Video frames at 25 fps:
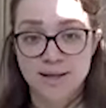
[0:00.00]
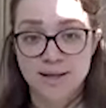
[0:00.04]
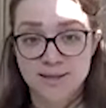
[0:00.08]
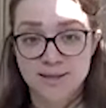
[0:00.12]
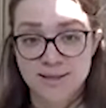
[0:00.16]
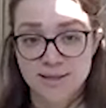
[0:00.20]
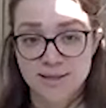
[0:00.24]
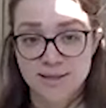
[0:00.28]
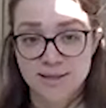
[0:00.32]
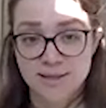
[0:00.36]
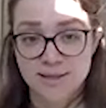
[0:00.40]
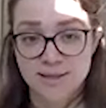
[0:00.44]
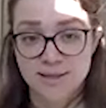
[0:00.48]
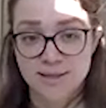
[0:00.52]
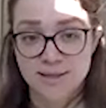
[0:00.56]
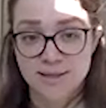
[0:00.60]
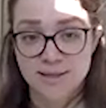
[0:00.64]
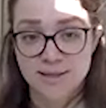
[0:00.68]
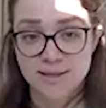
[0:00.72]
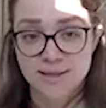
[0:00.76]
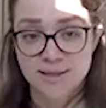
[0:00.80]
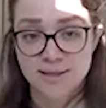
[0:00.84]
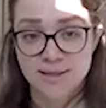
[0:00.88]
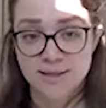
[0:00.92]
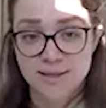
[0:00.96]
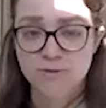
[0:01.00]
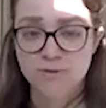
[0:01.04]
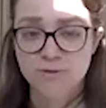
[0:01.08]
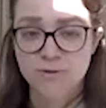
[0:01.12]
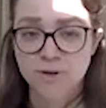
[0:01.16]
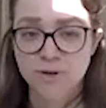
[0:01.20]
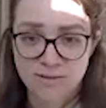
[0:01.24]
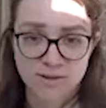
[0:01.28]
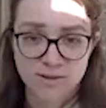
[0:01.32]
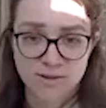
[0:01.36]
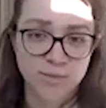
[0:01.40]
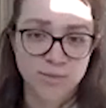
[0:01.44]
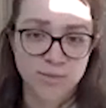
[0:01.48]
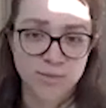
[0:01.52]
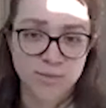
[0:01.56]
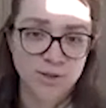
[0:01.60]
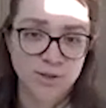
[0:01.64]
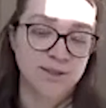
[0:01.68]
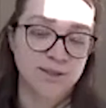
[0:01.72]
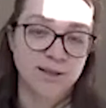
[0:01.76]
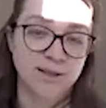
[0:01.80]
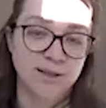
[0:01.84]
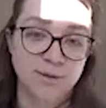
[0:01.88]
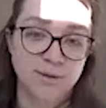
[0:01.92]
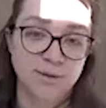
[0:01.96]
at step 5 where you have a model
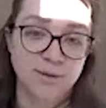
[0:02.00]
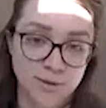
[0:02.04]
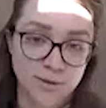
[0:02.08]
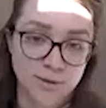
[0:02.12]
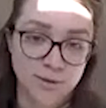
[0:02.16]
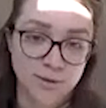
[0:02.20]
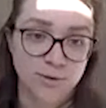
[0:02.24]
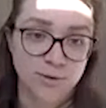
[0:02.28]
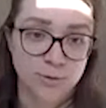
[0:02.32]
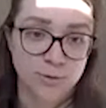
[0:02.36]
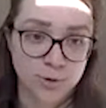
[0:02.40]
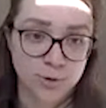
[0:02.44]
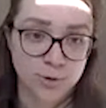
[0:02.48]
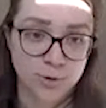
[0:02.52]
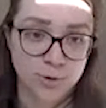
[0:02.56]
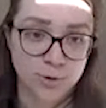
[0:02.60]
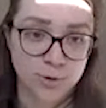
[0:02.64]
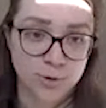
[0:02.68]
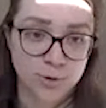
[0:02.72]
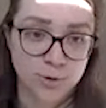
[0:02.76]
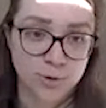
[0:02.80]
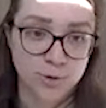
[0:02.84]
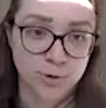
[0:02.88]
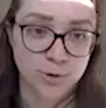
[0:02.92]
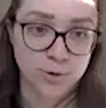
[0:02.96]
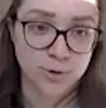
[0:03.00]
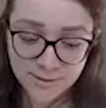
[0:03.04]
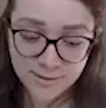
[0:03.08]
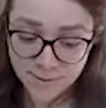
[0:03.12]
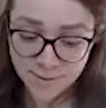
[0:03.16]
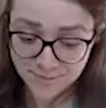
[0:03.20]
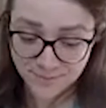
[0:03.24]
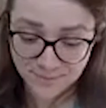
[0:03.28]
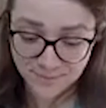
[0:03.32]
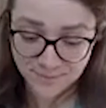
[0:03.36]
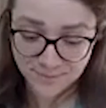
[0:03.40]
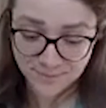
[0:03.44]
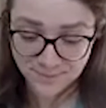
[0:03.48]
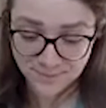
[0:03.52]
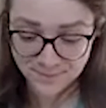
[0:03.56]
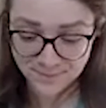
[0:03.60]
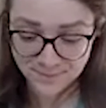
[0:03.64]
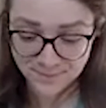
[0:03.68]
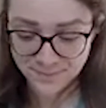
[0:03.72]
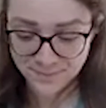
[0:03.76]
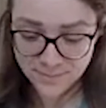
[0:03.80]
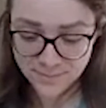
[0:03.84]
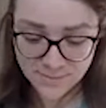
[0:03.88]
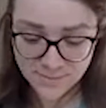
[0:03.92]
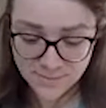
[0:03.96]
and now you need to train it.
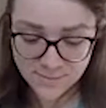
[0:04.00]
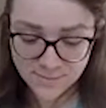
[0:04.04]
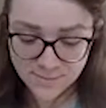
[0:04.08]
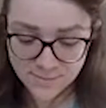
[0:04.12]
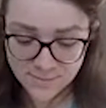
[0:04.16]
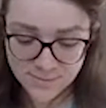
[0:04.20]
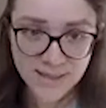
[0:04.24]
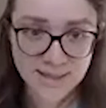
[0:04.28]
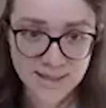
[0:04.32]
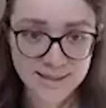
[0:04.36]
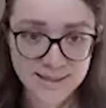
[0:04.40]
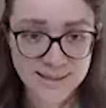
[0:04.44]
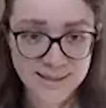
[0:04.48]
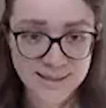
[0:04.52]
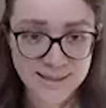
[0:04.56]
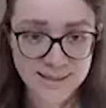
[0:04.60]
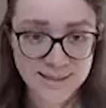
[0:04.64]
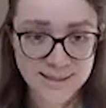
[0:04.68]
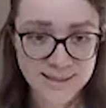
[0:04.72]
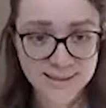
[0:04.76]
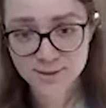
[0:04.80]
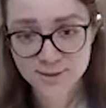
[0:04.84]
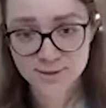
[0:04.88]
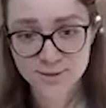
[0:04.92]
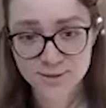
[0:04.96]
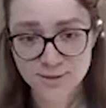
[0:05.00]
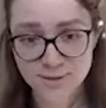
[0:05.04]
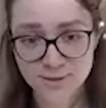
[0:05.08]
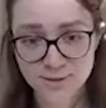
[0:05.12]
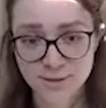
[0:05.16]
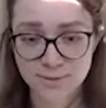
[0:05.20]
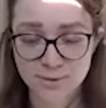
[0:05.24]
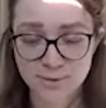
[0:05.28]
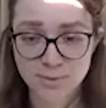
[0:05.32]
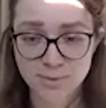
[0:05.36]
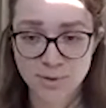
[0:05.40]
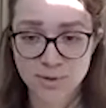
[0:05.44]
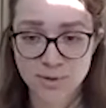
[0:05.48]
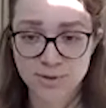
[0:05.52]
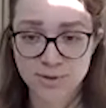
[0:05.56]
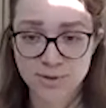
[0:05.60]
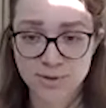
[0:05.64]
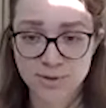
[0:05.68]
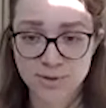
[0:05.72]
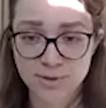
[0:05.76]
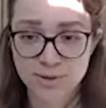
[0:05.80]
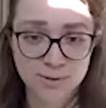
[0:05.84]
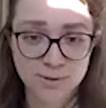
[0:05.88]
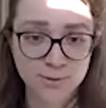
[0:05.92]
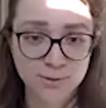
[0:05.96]
And there's also
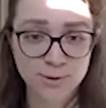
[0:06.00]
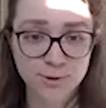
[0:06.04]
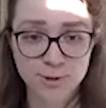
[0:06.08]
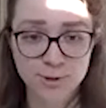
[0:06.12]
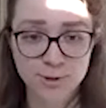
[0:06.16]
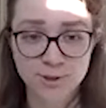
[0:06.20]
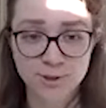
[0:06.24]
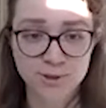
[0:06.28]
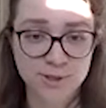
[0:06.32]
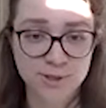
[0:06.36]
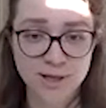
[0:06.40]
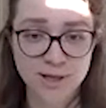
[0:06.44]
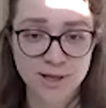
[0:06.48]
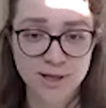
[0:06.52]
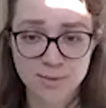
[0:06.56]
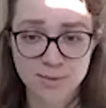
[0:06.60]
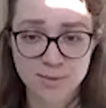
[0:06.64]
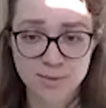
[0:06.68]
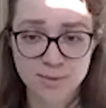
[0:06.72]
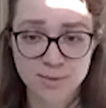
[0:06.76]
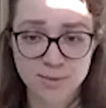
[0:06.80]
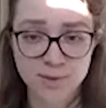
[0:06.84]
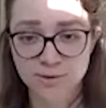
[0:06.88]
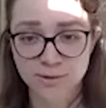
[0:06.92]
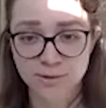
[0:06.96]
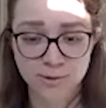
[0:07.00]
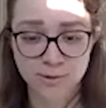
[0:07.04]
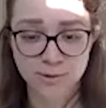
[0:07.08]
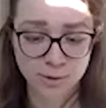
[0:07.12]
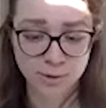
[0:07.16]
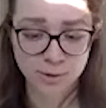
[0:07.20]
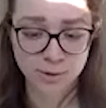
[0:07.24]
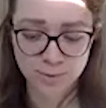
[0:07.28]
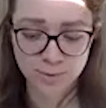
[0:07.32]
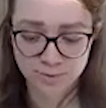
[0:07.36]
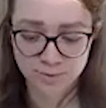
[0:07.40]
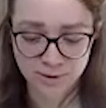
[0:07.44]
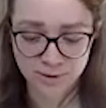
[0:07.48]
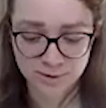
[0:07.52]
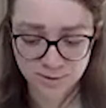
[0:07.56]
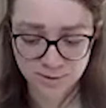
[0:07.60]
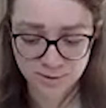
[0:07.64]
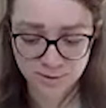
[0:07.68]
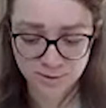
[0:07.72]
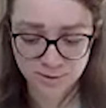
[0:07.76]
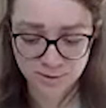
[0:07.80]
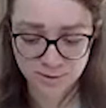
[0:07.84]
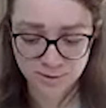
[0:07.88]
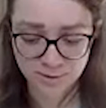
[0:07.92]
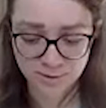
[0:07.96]
out-of-the-box solutions that are built on top of
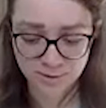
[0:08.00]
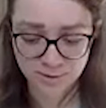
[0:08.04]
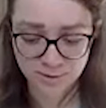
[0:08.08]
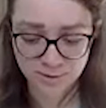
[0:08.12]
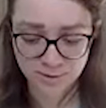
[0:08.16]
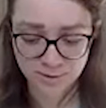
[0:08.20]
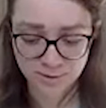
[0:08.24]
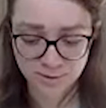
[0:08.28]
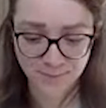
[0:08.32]
TensorFlow.